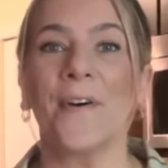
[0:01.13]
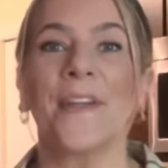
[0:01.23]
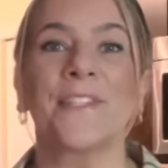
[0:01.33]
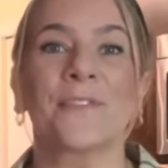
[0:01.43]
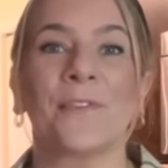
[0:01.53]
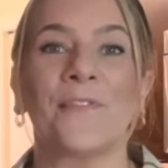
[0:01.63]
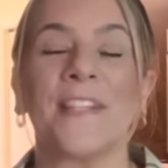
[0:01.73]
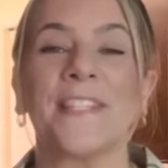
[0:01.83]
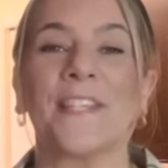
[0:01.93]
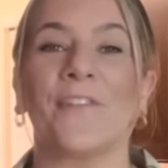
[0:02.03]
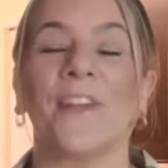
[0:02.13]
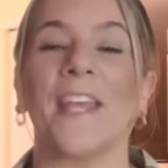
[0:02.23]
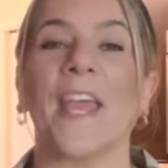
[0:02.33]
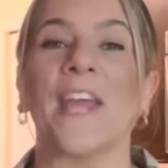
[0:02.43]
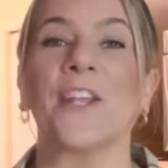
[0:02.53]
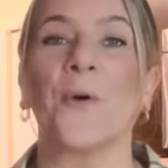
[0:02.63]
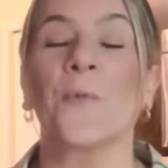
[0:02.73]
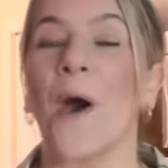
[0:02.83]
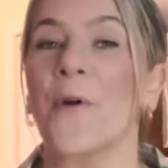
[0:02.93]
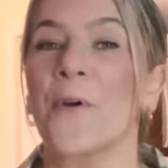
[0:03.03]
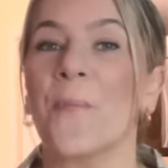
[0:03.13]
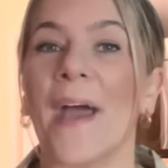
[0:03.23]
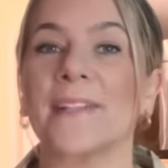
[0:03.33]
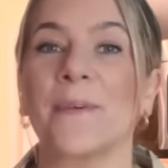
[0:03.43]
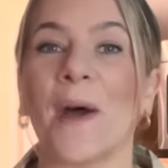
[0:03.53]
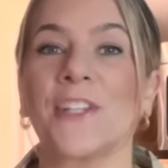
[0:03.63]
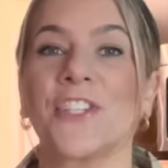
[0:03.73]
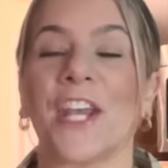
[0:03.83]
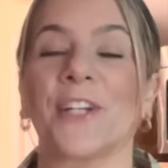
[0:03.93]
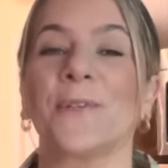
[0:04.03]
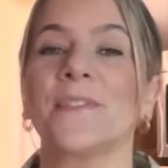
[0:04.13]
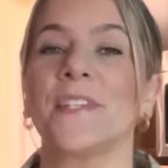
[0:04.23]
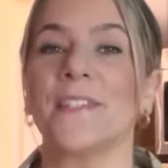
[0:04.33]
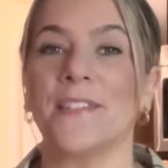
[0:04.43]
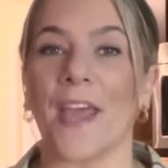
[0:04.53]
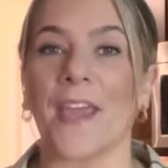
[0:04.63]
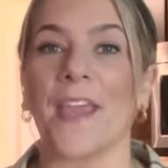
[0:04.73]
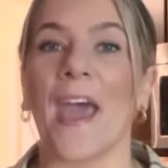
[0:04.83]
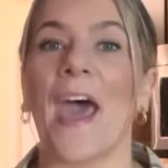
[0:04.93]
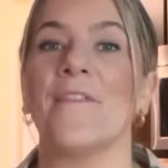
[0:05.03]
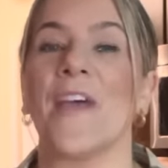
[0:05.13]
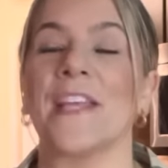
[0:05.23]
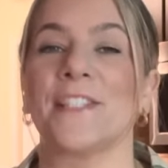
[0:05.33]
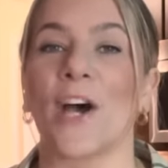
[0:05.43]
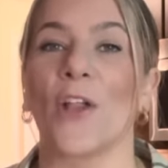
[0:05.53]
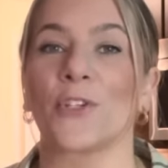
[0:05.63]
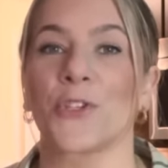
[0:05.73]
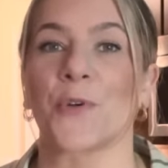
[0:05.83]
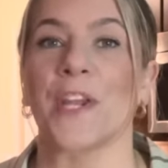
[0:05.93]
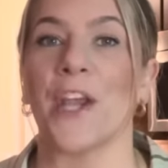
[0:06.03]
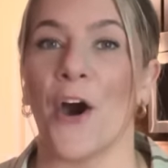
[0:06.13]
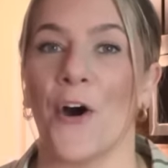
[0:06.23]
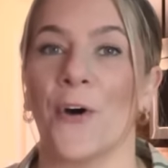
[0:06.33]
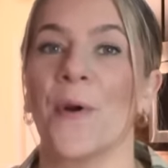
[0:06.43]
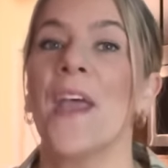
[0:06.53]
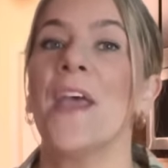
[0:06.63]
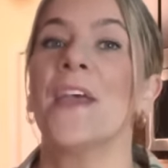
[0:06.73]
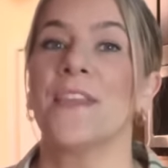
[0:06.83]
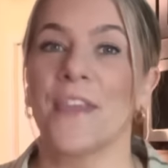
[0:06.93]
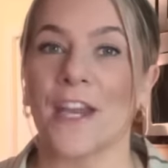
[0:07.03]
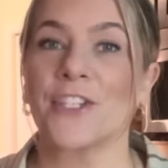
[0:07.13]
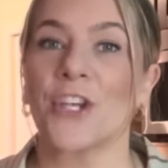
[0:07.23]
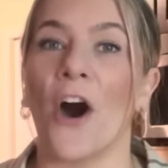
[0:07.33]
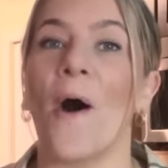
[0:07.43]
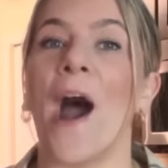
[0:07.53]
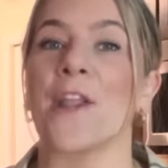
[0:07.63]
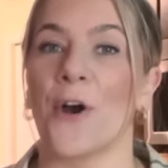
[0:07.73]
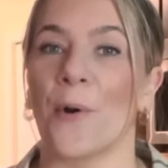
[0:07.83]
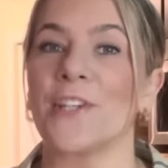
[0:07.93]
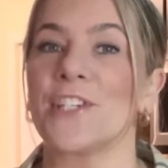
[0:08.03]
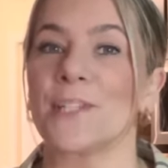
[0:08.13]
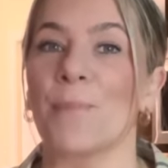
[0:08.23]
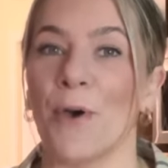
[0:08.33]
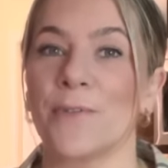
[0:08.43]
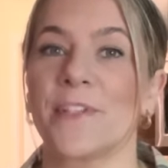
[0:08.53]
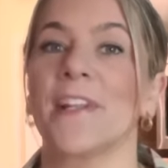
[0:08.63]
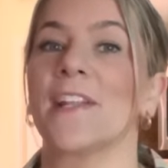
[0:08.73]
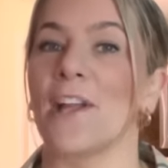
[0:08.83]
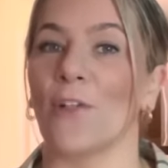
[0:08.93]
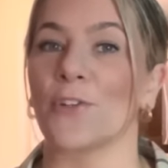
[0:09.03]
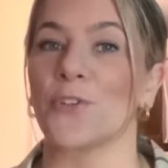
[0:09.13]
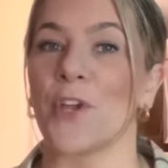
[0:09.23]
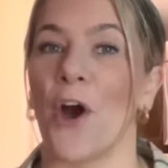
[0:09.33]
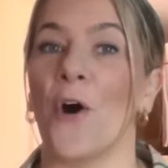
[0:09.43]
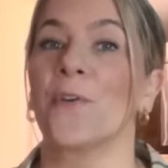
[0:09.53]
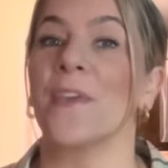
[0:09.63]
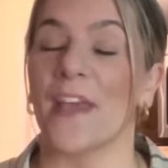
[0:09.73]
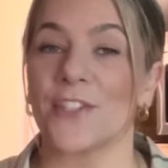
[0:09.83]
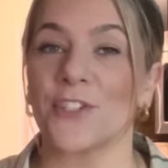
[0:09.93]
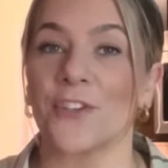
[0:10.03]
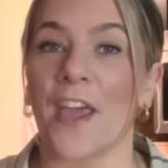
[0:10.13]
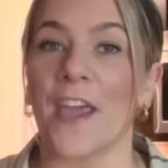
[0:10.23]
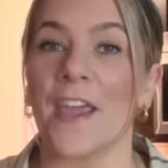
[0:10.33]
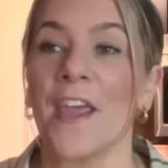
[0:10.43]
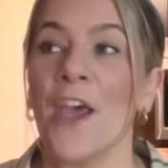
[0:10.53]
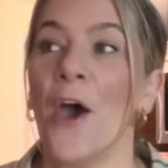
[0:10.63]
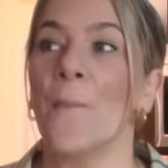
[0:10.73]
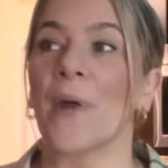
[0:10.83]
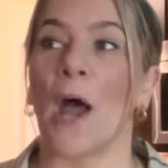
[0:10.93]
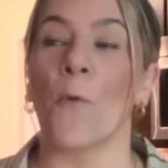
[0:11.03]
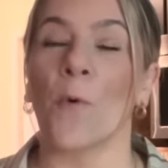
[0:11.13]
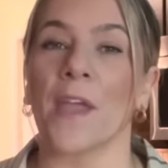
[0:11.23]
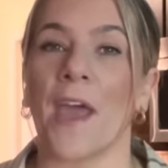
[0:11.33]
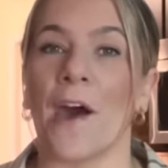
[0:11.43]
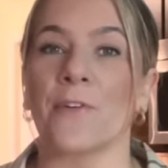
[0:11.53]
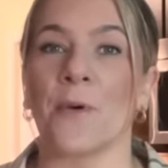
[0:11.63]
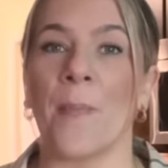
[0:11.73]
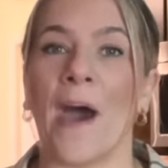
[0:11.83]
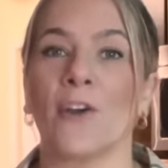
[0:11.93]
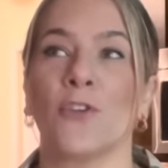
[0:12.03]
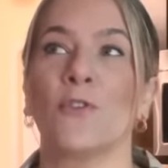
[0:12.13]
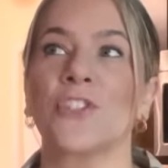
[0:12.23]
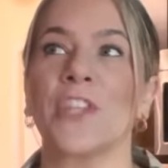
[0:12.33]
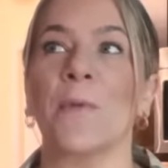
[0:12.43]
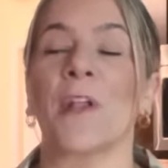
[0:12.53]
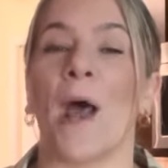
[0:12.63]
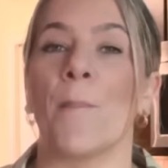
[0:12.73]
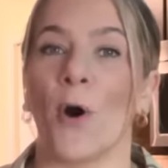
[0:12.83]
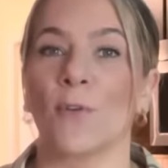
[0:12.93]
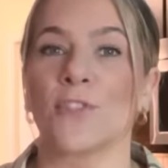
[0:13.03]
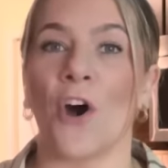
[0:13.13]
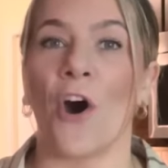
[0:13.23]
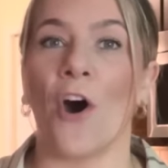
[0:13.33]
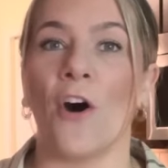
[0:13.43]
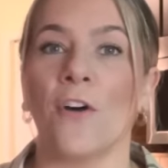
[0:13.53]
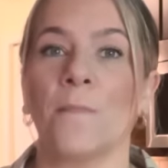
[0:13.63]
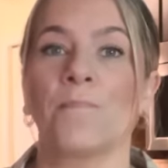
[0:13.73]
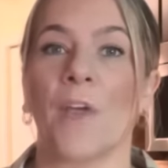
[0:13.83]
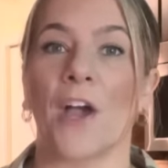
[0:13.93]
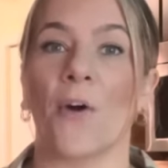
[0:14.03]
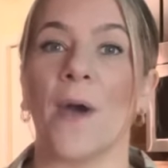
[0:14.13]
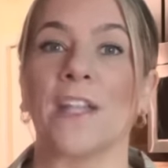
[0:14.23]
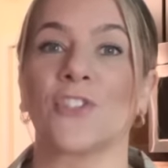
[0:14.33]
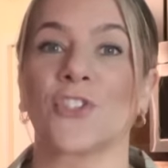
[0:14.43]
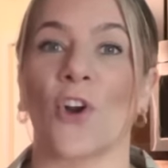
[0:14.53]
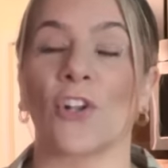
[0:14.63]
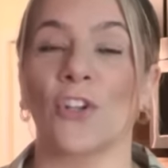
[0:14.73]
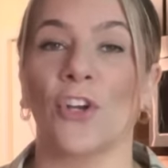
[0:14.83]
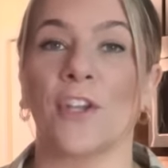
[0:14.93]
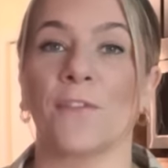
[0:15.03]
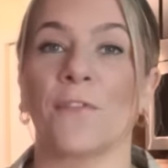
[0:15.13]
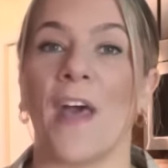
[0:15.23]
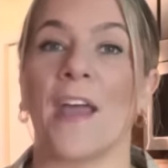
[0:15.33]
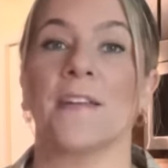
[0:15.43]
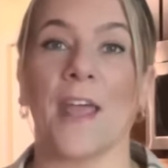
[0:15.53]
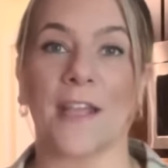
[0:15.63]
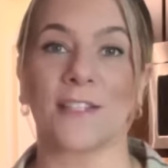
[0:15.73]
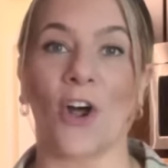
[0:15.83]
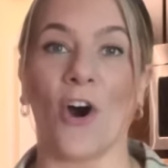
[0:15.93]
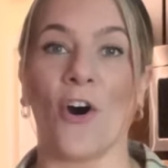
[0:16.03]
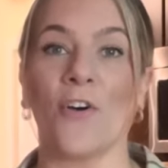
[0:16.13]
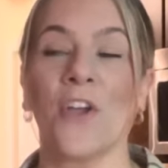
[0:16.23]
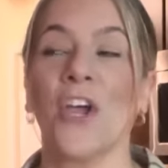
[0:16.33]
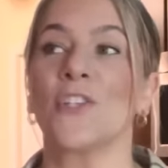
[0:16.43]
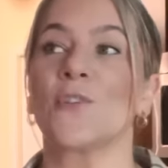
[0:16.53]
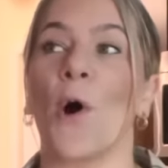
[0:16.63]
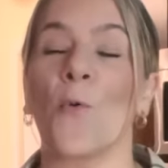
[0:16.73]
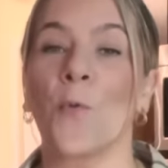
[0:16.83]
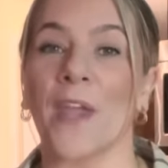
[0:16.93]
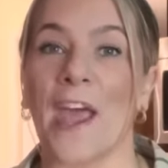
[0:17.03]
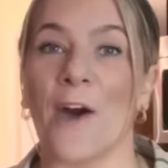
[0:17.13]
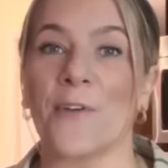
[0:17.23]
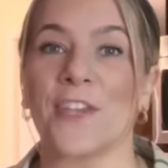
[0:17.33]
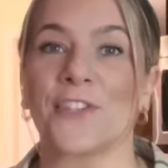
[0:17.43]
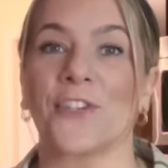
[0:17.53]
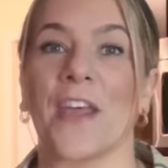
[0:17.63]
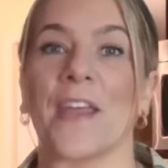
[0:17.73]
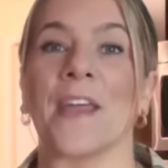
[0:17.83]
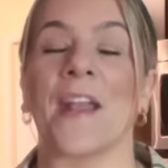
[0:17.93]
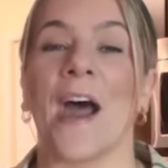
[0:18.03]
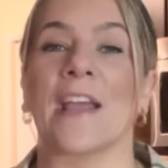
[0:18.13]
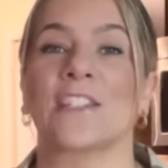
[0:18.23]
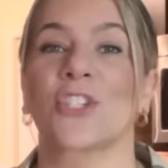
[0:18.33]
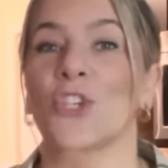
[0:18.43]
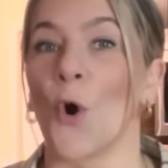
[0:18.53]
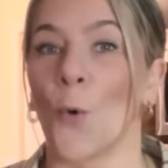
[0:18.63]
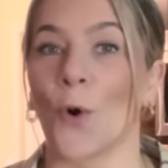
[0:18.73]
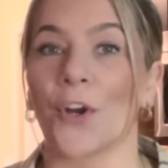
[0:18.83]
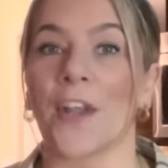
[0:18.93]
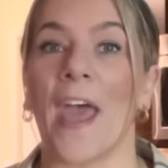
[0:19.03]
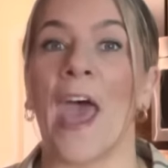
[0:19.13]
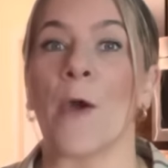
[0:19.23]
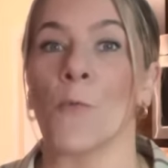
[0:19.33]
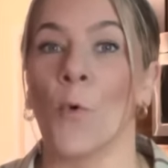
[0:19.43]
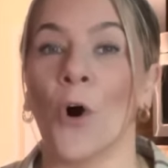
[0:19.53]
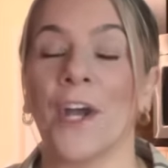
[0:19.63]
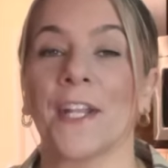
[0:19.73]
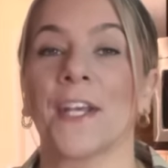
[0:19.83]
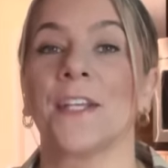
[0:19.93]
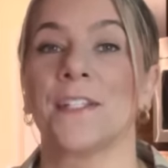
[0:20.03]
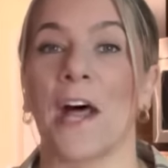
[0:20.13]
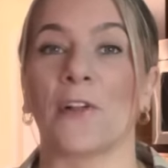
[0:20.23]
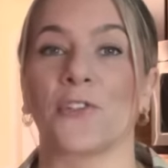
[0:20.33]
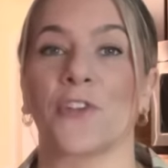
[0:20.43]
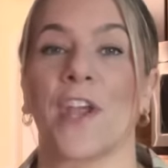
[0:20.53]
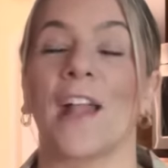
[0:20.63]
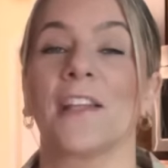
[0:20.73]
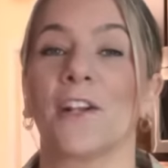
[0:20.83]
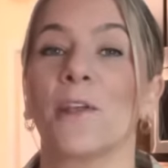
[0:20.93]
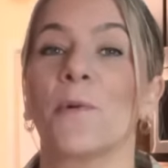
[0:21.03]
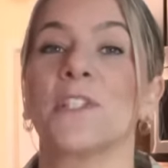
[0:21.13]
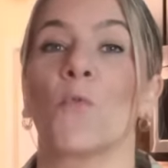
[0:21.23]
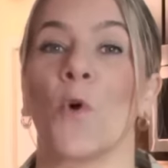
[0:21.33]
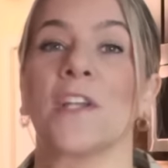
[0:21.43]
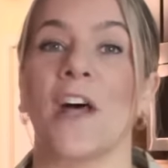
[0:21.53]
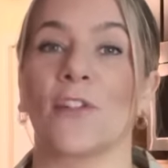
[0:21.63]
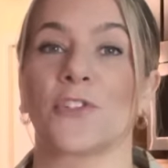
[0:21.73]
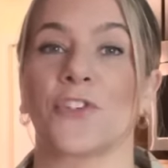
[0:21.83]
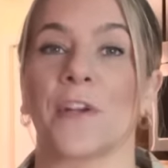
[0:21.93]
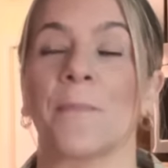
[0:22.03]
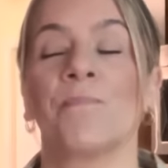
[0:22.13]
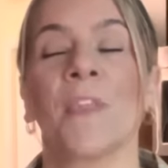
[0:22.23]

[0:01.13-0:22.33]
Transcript: It's Thrifty Tiffany and welcome back to my channel. Today I have a Dollar Tree haul. Yes, y'all, I know I just posted a Dollar Tree haul yesterday, but I went out and about. Usually when I post a haul, I go ahead and start looking for that next haul. So I went out yesterday and I scored at one Dollar Tree. I literally went to one Dollar Tree.